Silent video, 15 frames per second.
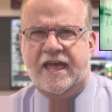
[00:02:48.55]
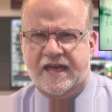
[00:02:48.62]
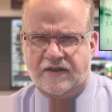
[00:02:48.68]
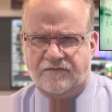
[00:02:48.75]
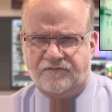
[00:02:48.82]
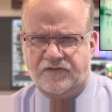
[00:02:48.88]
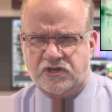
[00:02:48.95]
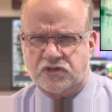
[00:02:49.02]

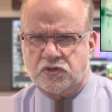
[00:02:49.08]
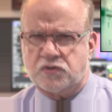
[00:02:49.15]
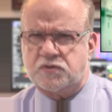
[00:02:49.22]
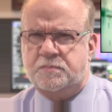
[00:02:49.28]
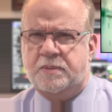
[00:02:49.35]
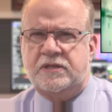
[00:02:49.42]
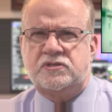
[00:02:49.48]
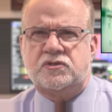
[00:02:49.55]
and officials
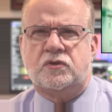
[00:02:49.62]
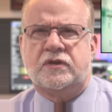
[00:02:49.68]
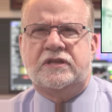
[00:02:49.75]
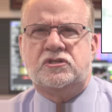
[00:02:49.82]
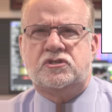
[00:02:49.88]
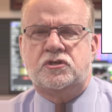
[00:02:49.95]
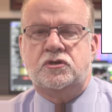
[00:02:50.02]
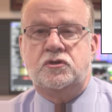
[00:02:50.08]
penciled
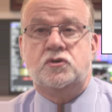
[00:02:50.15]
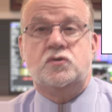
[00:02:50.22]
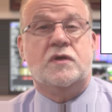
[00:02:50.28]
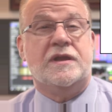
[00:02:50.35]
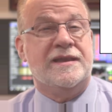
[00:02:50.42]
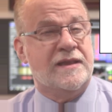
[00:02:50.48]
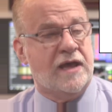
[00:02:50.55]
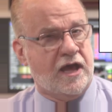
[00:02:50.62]
in two,
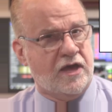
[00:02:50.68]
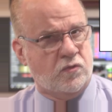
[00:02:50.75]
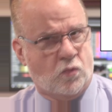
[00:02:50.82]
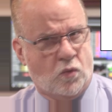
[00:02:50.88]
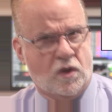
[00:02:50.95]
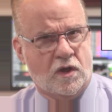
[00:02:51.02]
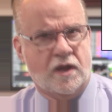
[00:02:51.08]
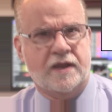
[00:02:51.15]
not
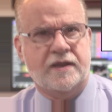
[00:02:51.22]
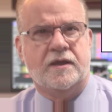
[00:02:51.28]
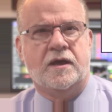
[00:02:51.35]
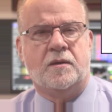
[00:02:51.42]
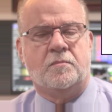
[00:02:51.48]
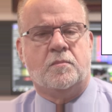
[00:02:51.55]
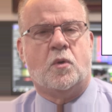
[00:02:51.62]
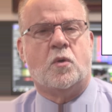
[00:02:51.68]
one,
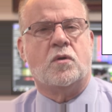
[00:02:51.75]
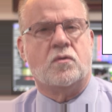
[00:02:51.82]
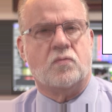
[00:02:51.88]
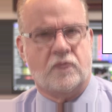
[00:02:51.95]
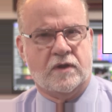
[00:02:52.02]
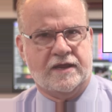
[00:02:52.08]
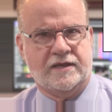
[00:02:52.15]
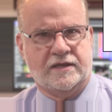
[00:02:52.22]
more
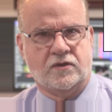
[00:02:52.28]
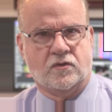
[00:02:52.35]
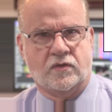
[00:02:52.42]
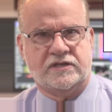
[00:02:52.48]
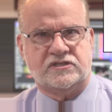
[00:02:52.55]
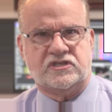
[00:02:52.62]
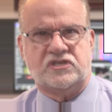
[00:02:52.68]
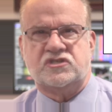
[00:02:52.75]
rate
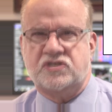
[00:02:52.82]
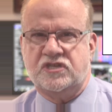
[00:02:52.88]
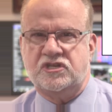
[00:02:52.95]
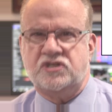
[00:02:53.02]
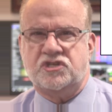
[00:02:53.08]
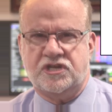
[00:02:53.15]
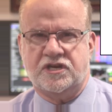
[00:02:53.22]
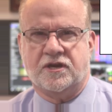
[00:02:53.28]
increases
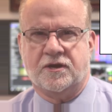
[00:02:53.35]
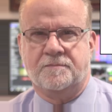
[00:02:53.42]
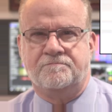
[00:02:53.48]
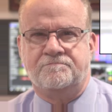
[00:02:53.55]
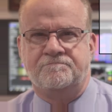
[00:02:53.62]
this year.